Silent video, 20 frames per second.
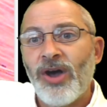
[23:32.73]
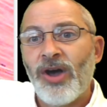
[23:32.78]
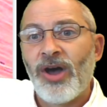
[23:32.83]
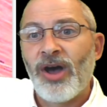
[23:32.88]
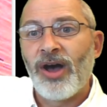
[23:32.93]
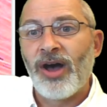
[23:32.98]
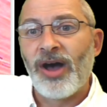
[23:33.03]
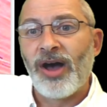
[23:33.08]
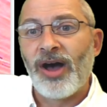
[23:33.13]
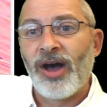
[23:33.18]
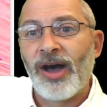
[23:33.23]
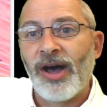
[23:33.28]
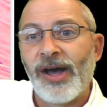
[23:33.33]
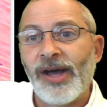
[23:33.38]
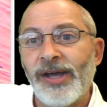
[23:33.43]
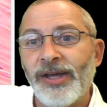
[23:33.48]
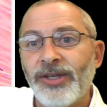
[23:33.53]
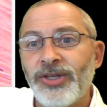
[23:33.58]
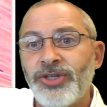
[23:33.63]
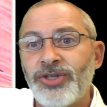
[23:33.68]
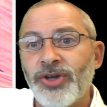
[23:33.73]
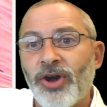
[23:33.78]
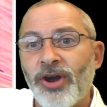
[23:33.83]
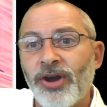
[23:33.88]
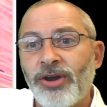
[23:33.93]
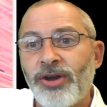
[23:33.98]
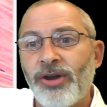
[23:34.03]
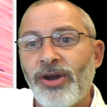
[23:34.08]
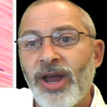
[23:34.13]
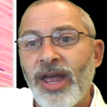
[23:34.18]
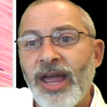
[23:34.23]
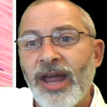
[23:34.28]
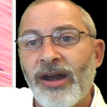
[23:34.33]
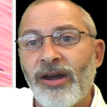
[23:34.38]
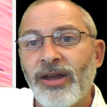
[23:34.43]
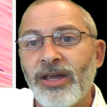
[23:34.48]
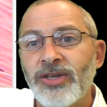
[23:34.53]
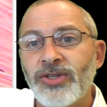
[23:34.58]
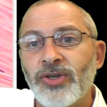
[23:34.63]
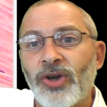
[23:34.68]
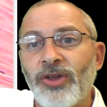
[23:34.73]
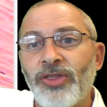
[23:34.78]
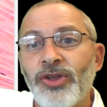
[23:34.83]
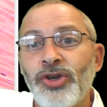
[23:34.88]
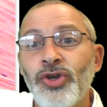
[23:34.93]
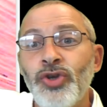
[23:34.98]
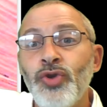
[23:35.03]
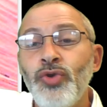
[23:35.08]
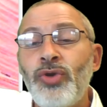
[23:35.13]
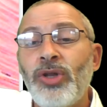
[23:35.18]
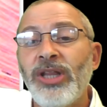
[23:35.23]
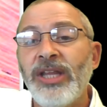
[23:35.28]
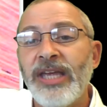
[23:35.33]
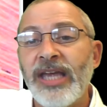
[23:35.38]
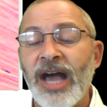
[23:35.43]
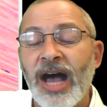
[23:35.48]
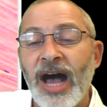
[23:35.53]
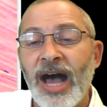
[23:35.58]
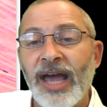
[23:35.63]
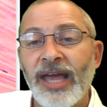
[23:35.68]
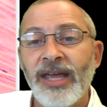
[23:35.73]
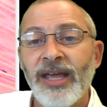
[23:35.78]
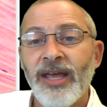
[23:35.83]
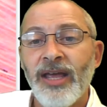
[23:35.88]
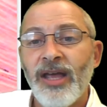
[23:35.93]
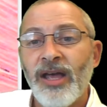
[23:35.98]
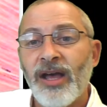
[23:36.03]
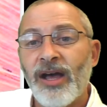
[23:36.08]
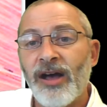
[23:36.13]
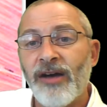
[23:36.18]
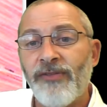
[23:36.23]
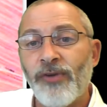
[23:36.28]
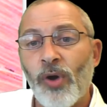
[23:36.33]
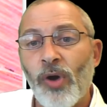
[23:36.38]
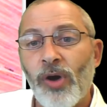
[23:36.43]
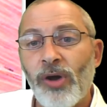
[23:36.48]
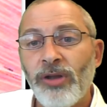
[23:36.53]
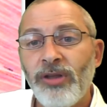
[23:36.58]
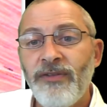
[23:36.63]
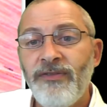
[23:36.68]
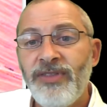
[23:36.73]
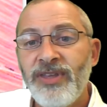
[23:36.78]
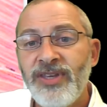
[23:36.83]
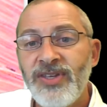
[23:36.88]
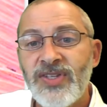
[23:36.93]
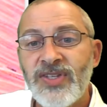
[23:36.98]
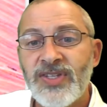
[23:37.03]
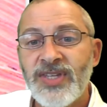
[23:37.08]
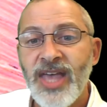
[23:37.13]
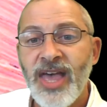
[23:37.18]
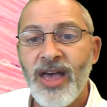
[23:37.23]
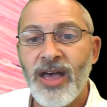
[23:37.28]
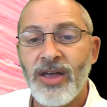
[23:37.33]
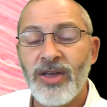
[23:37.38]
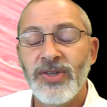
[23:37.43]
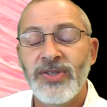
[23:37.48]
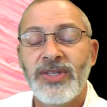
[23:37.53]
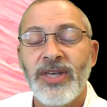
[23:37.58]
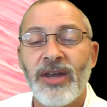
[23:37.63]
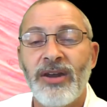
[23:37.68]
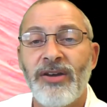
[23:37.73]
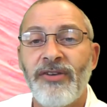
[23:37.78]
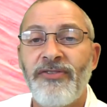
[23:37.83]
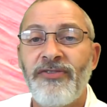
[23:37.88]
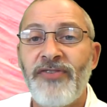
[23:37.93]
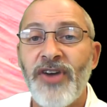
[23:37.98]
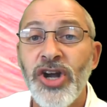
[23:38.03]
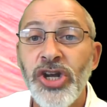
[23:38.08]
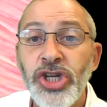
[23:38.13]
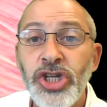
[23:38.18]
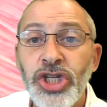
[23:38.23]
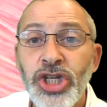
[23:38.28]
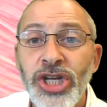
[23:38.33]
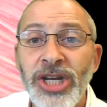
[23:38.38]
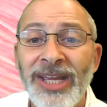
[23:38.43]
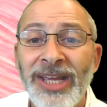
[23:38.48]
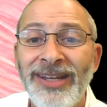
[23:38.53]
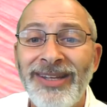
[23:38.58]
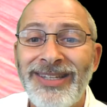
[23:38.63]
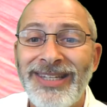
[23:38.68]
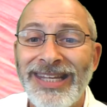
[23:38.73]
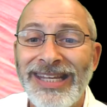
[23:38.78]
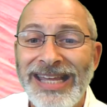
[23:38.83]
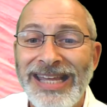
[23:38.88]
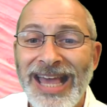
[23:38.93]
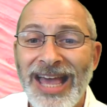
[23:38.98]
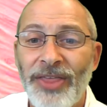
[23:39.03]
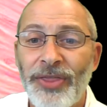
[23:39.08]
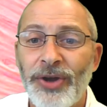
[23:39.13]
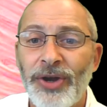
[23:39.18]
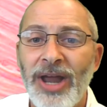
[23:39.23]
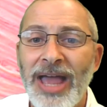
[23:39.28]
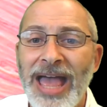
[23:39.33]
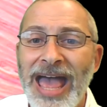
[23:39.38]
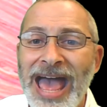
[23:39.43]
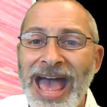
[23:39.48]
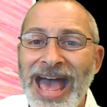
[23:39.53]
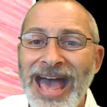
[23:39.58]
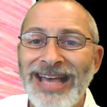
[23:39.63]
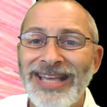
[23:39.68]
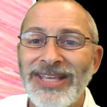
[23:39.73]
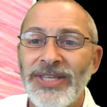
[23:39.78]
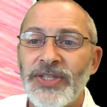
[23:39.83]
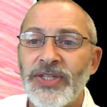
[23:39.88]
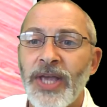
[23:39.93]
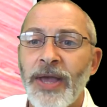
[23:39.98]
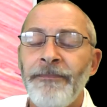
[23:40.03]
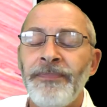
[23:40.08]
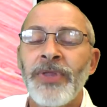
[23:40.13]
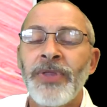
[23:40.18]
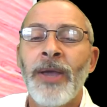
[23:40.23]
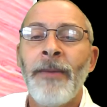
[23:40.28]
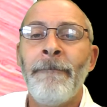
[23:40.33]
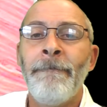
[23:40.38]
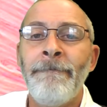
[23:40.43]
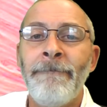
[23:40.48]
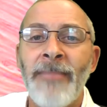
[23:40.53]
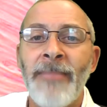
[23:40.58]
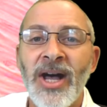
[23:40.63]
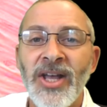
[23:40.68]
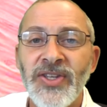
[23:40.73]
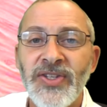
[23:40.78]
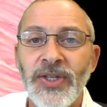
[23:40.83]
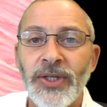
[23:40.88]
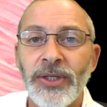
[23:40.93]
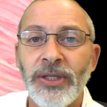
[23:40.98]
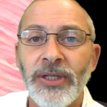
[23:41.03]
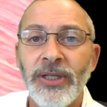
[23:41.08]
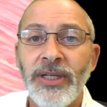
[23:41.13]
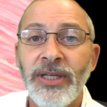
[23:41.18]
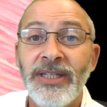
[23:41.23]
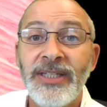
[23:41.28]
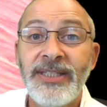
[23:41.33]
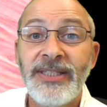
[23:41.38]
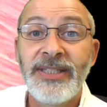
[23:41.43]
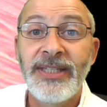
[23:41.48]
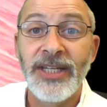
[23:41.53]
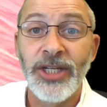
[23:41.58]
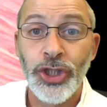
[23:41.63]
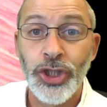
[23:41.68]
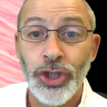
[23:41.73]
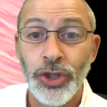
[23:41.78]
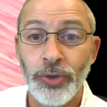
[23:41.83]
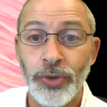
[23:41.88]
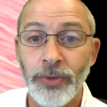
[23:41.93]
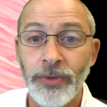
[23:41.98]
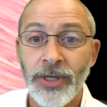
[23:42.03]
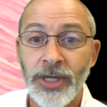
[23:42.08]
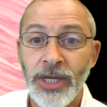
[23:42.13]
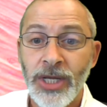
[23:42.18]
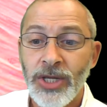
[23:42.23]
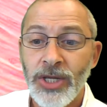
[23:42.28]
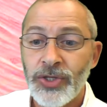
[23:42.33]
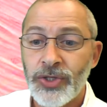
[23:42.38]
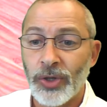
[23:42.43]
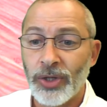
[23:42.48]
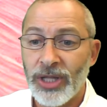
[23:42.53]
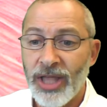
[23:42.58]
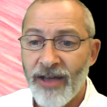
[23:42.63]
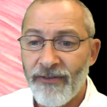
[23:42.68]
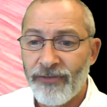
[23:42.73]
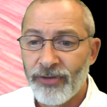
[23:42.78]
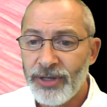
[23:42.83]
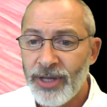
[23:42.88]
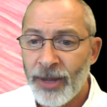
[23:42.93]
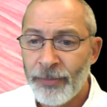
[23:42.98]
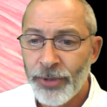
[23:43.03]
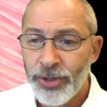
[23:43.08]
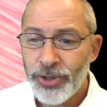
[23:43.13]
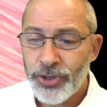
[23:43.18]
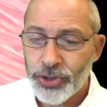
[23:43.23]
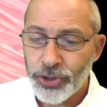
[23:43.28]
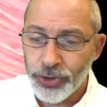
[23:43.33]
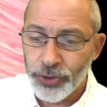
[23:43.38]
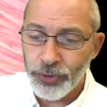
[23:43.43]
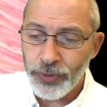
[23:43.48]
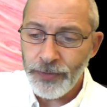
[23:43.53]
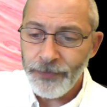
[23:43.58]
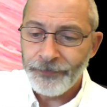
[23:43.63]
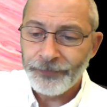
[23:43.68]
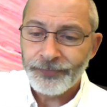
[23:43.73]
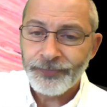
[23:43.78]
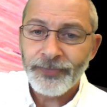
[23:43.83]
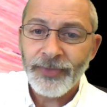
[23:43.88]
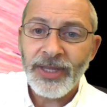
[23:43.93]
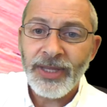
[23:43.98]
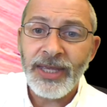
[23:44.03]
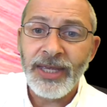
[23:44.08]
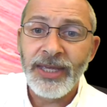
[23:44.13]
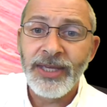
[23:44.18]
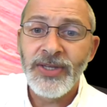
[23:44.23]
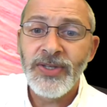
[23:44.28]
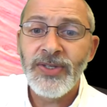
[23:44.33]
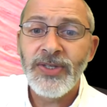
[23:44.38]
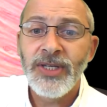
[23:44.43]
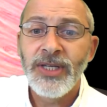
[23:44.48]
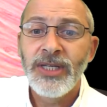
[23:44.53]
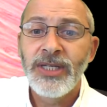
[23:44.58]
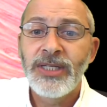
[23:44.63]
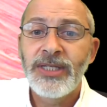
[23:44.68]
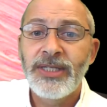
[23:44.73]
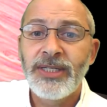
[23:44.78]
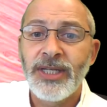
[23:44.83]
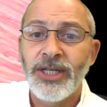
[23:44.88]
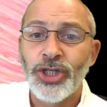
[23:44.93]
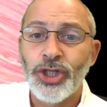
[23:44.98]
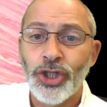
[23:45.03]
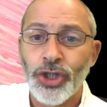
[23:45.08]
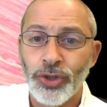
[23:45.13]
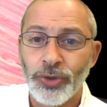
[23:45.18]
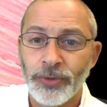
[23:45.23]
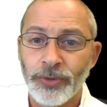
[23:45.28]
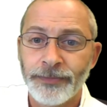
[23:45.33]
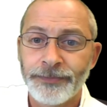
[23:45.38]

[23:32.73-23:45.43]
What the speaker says: darker areas are the nuclei of all of these cells that are functioning together as muscle tissue. So level number 2 is tissue.